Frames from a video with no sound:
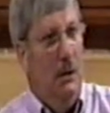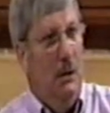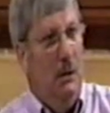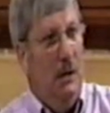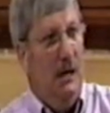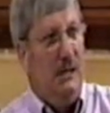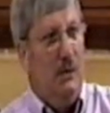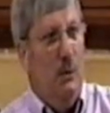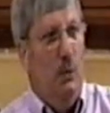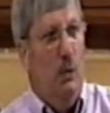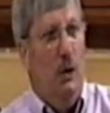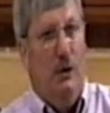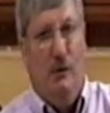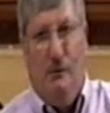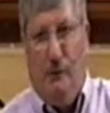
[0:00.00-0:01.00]
That's a
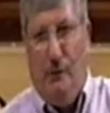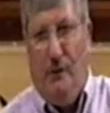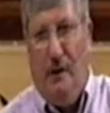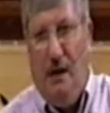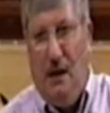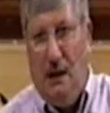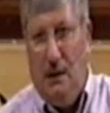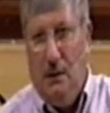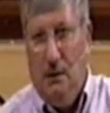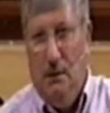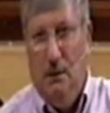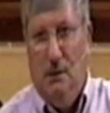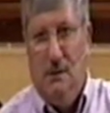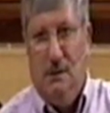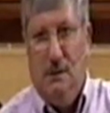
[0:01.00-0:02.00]
wonderful thing.
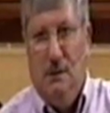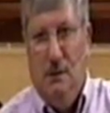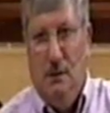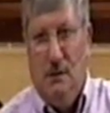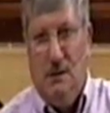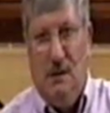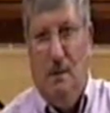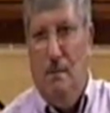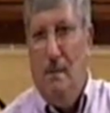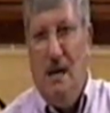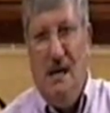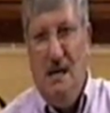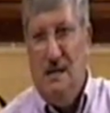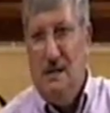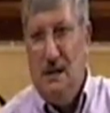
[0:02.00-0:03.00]
It's an
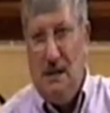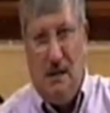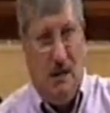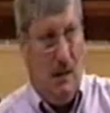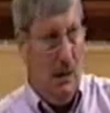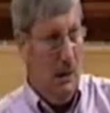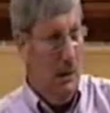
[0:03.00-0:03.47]
amazing thing.